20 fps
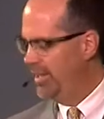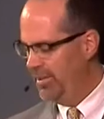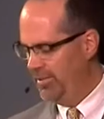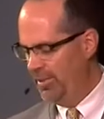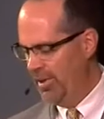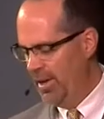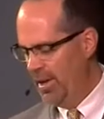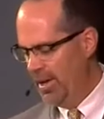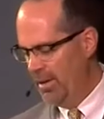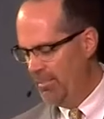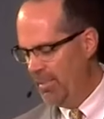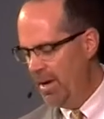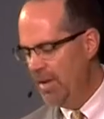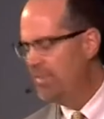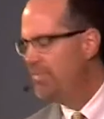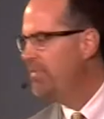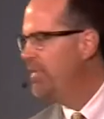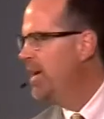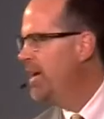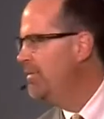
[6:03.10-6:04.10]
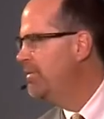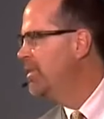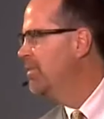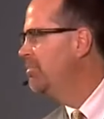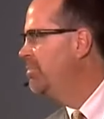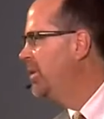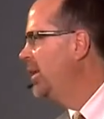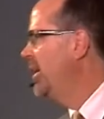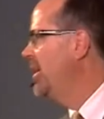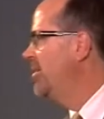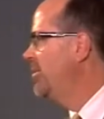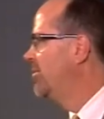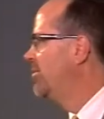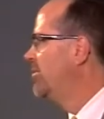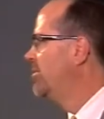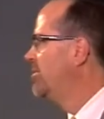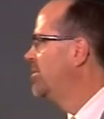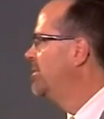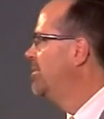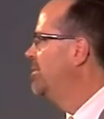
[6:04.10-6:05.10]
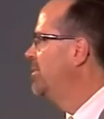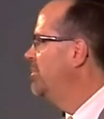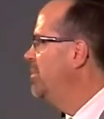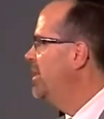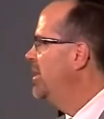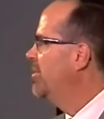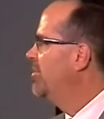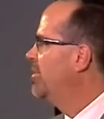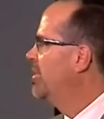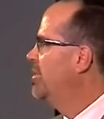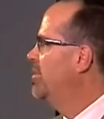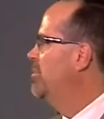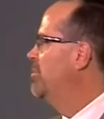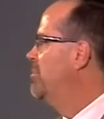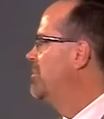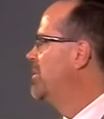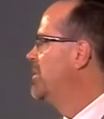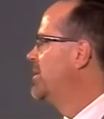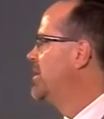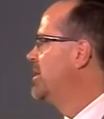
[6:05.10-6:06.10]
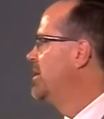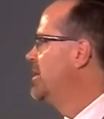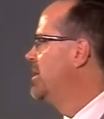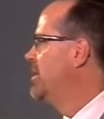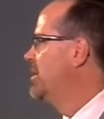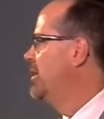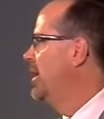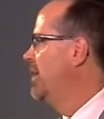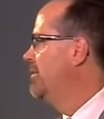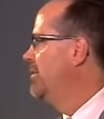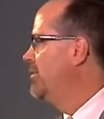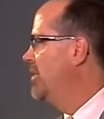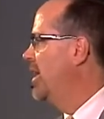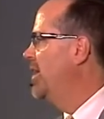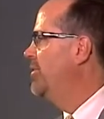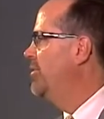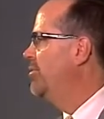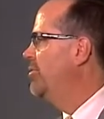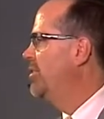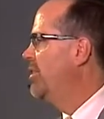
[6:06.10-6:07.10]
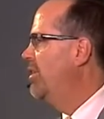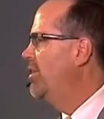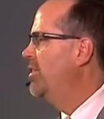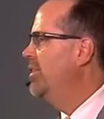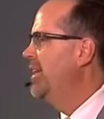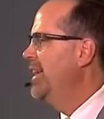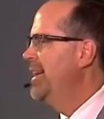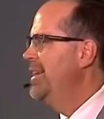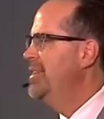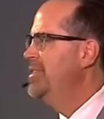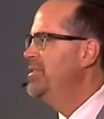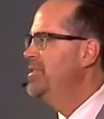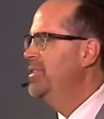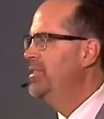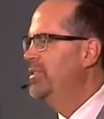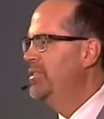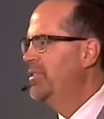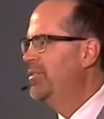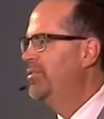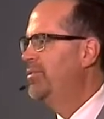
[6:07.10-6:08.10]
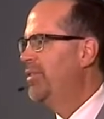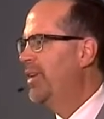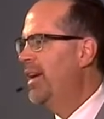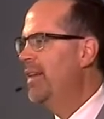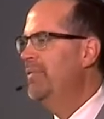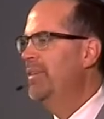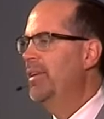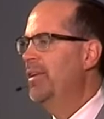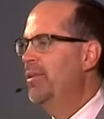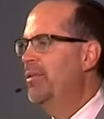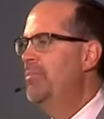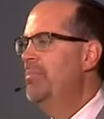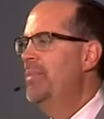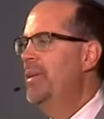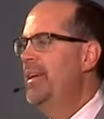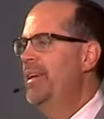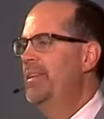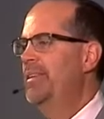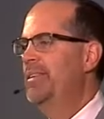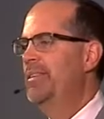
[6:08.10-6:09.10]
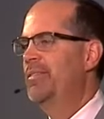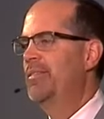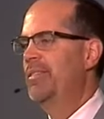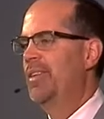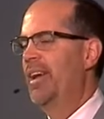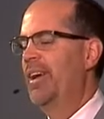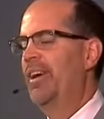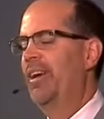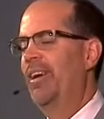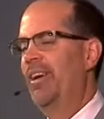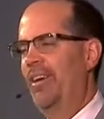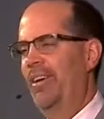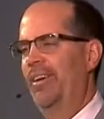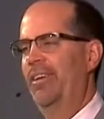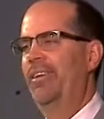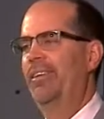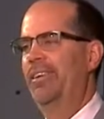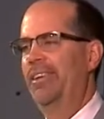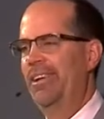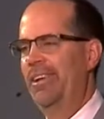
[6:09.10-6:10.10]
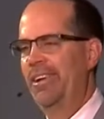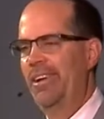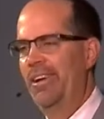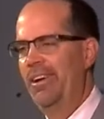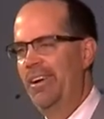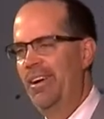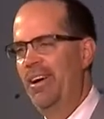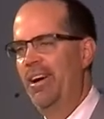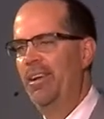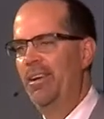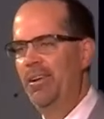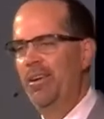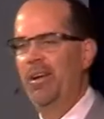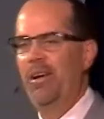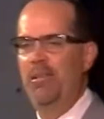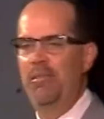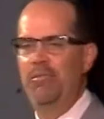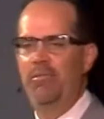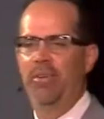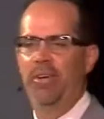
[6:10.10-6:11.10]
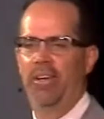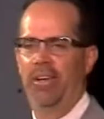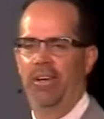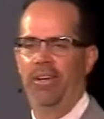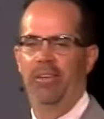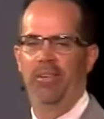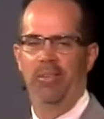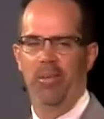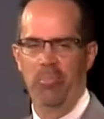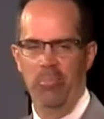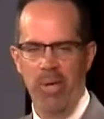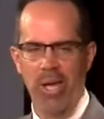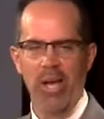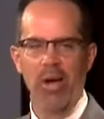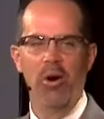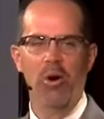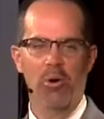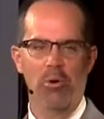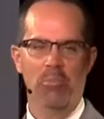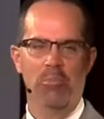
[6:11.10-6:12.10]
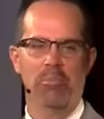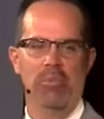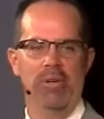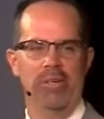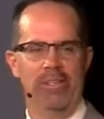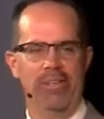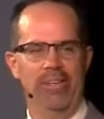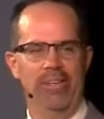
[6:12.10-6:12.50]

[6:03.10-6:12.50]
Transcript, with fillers: it's my favorite place to be is home. Have you ever had those long days and you're just driving home, man, and it's like, oh, I love to be home.